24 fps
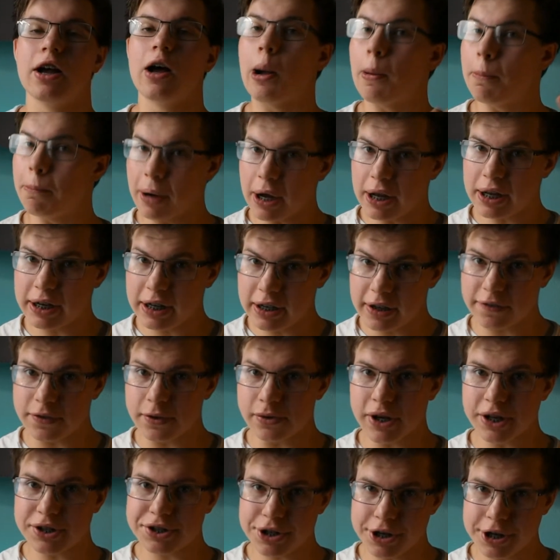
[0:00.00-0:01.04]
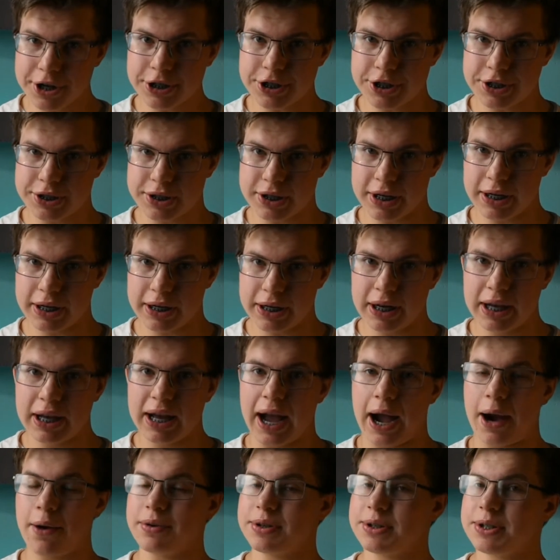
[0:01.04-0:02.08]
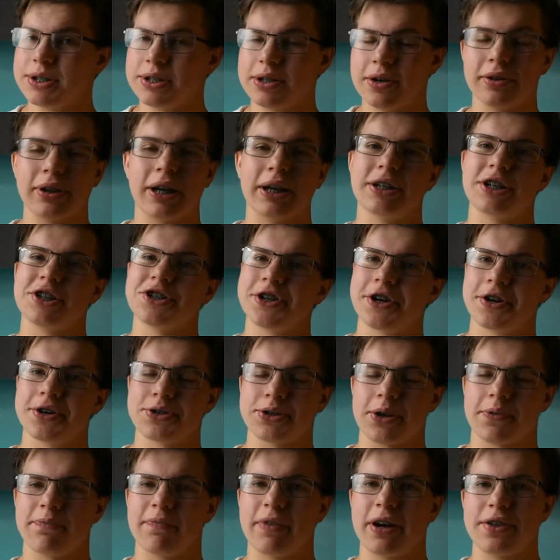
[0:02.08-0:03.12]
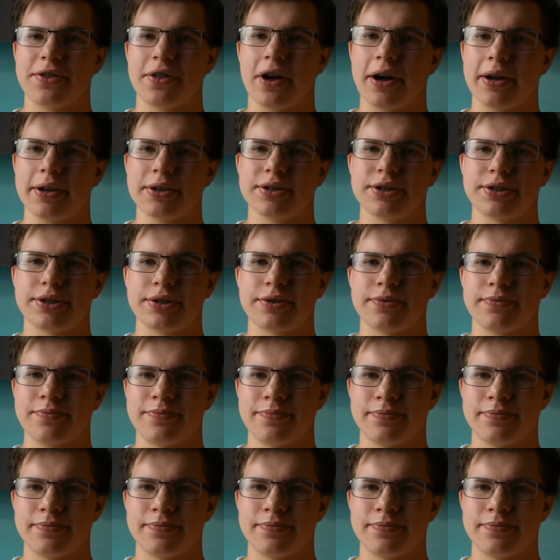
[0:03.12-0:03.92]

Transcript: but if you guys are interested, I would still like to share some of my thoughts.